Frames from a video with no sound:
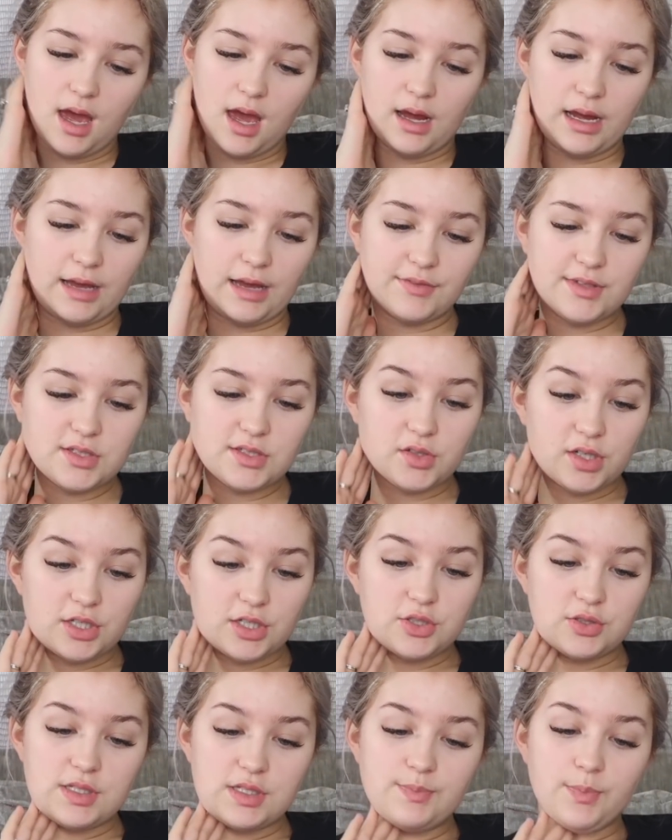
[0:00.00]
I had this
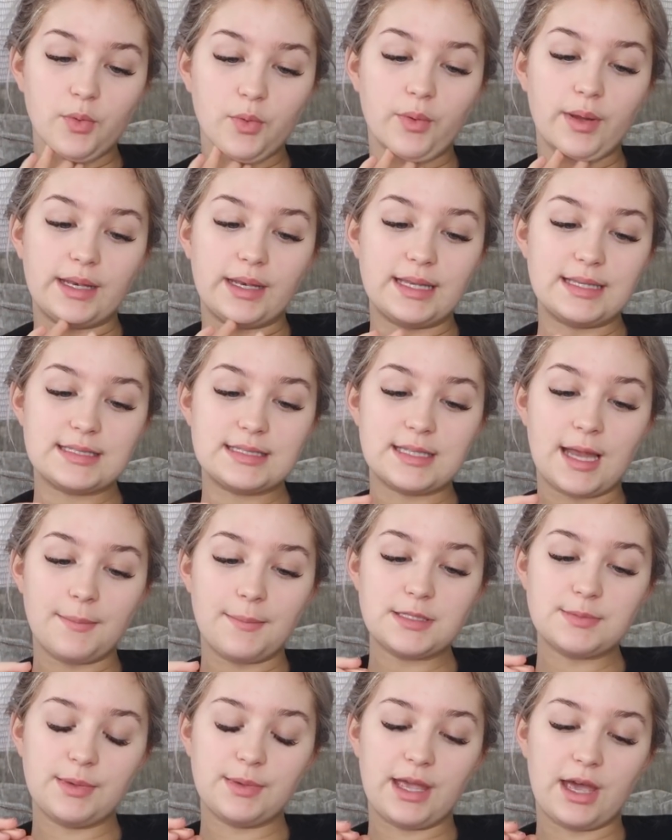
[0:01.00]
crush on this boy and he
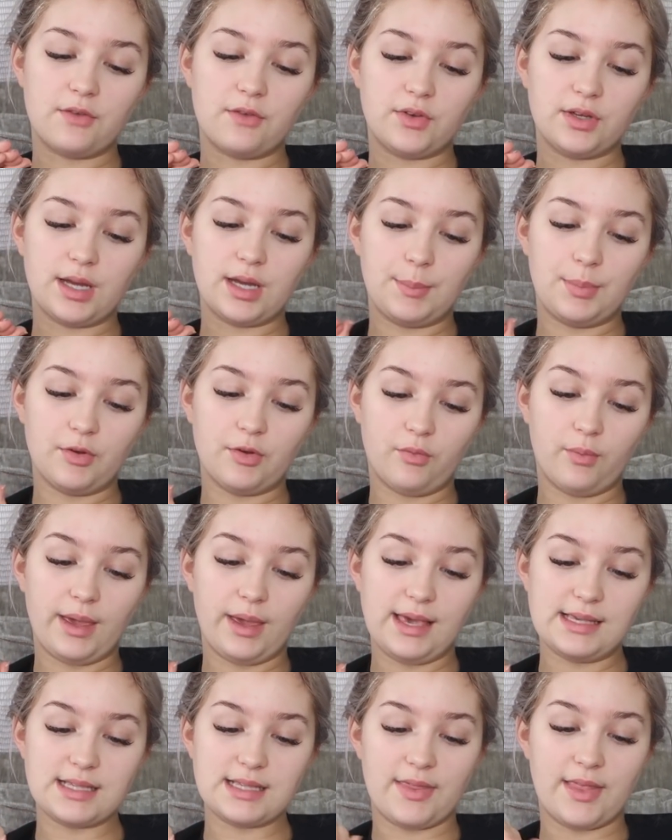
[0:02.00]
snaps me every couple of
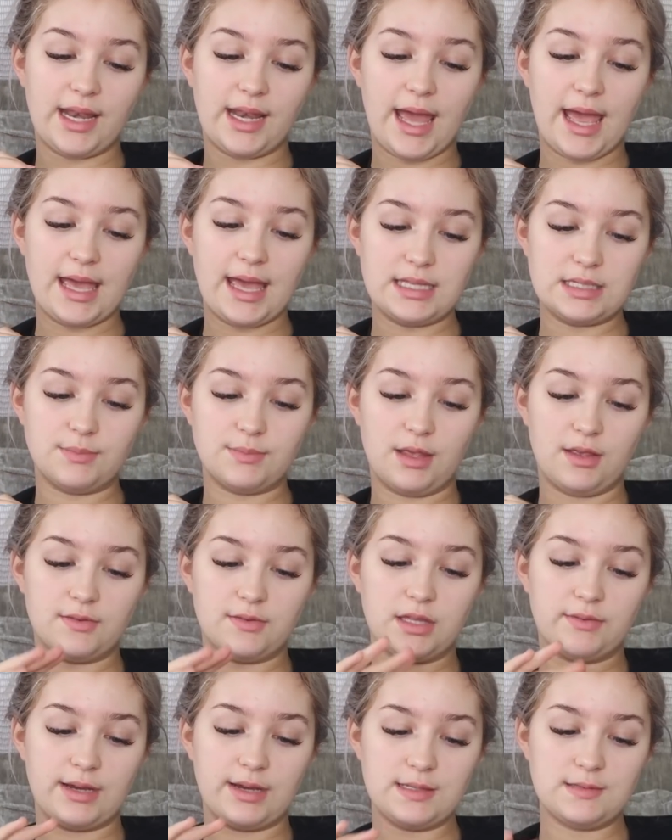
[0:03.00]
weeks and then airs me for
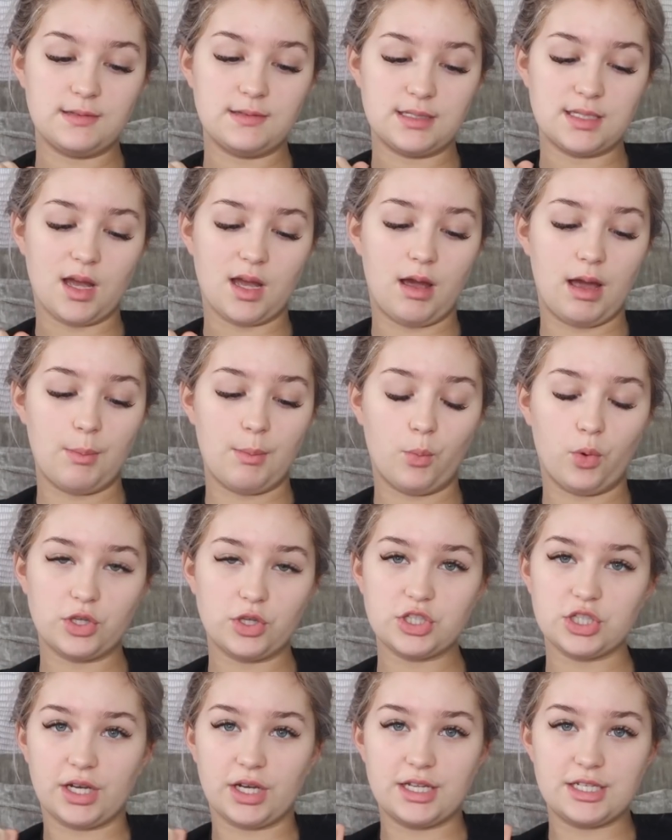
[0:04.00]
the rest of the time. What
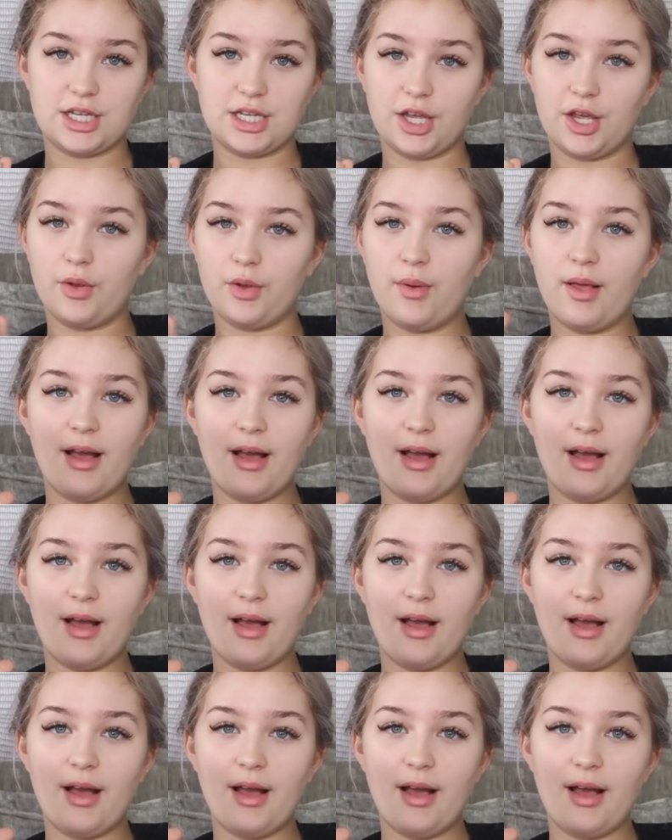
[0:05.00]
should I do?